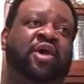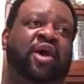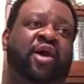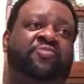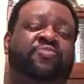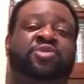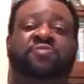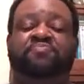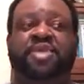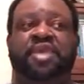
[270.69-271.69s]

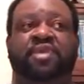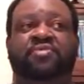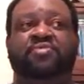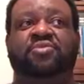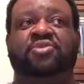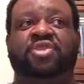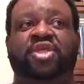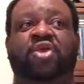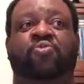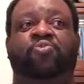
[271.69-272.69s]
To me,
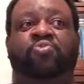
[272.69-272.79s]
the